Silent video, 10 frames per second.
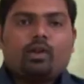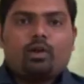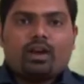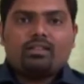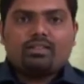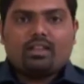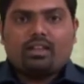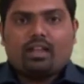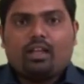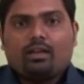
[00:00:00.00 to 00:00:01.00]
Now let us see
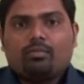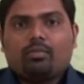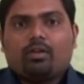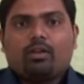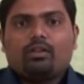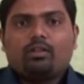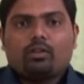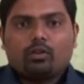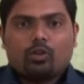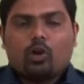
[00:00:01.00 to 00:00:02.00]

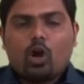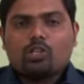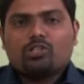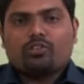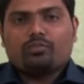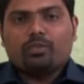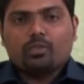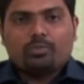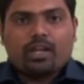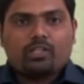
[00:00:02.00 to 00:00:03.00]
the cost of
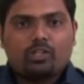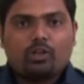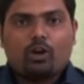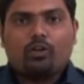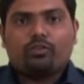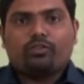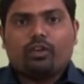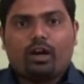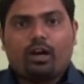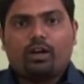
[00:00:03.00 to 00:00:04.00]
mismatch of
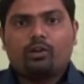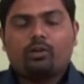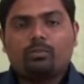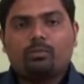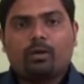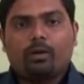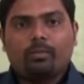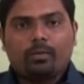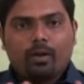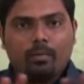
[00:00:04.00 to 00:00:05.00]

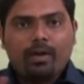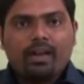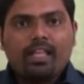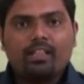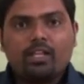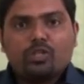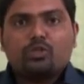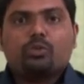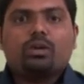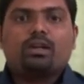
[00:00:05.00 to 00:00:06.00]
combining these
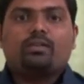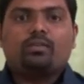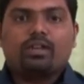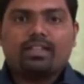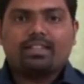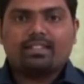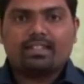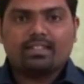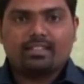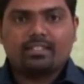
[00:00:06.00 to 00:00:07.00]
two verticals
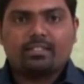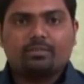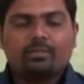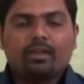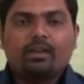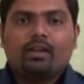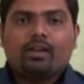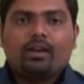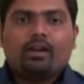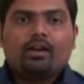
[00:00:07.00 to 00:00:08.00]
in a system.
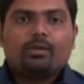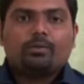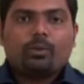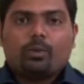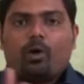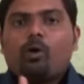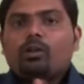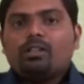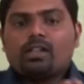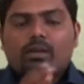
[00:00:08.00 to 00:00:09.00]
So
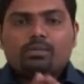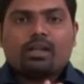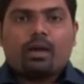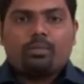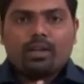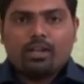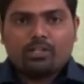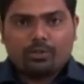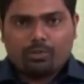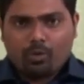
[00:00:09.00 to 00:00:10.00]
all the times an
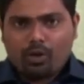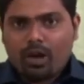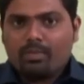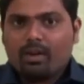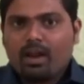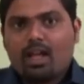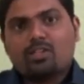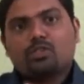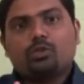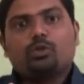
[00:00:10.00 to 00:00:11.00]
application programmer
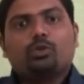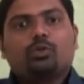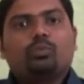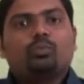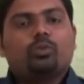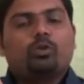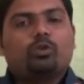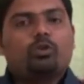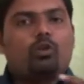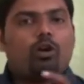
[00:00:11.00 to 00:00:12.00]
has to
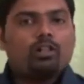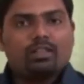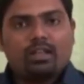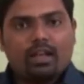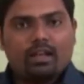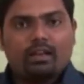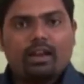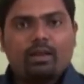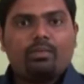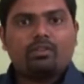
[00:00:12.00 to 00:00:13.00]
call the
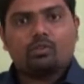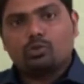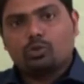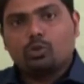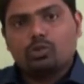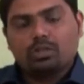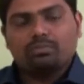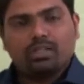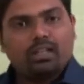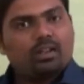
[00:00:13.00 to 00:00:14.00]
database to store
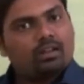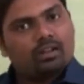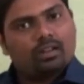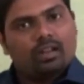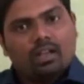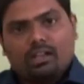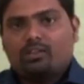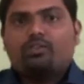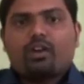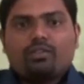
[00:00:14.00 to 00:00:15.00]
something and
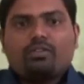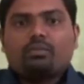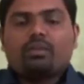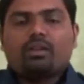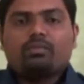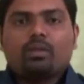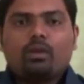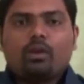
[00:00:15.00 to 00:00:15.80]
retrieve something.